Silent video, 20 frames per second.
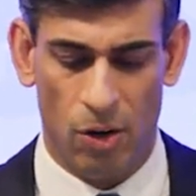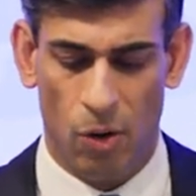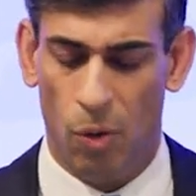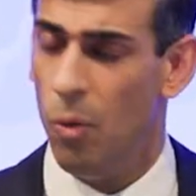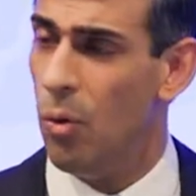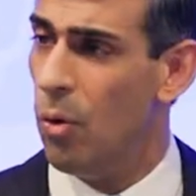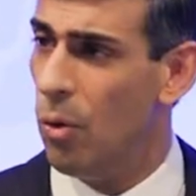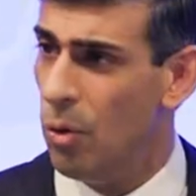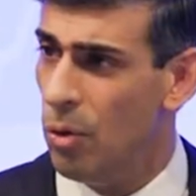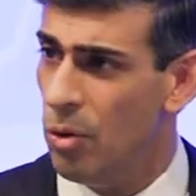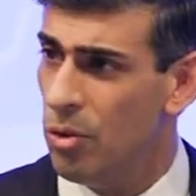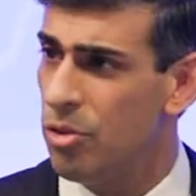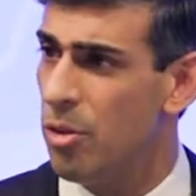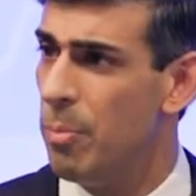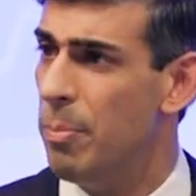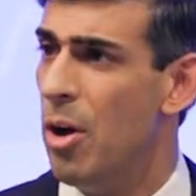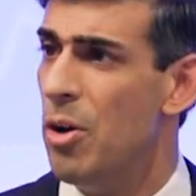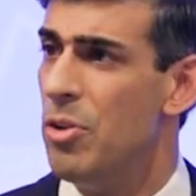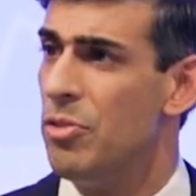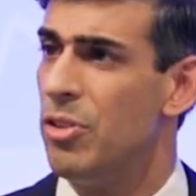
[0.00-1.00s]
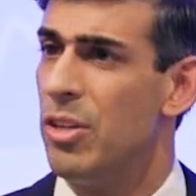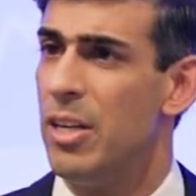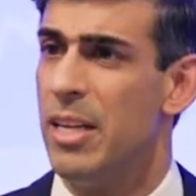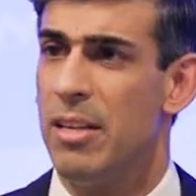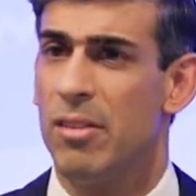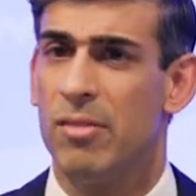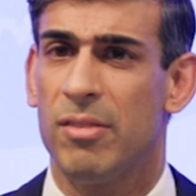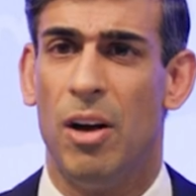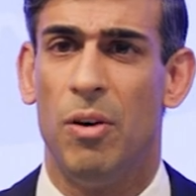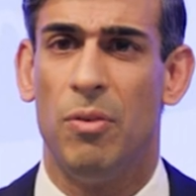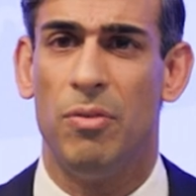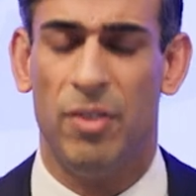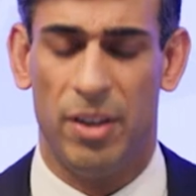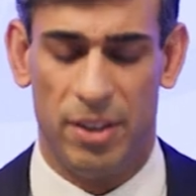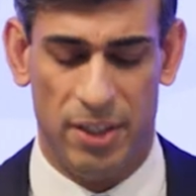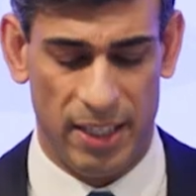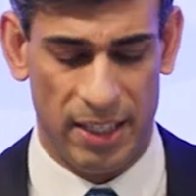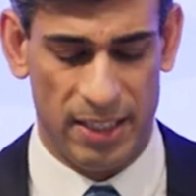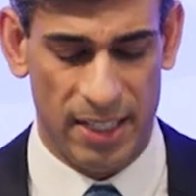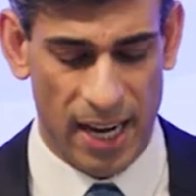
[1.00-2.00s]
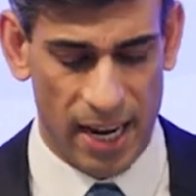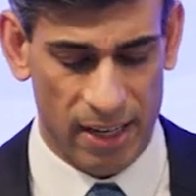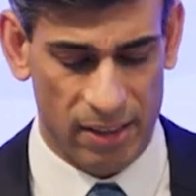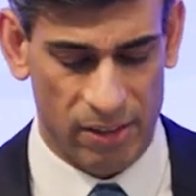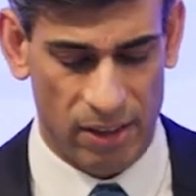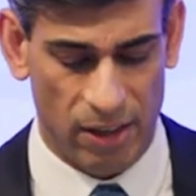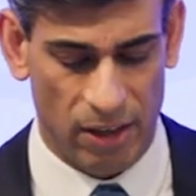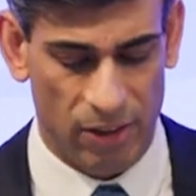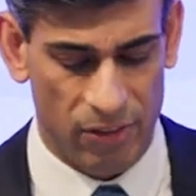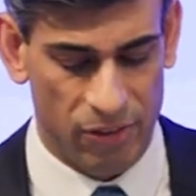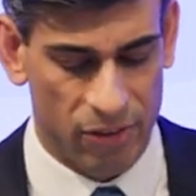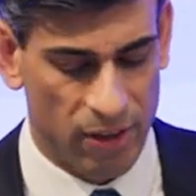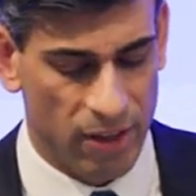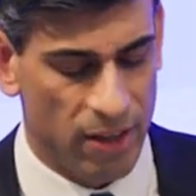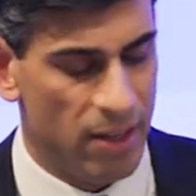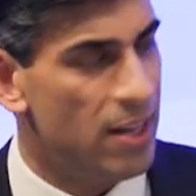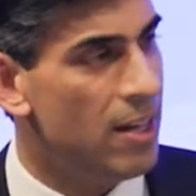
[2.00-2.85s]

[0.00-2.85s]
or supposedly self-funding tax cuts,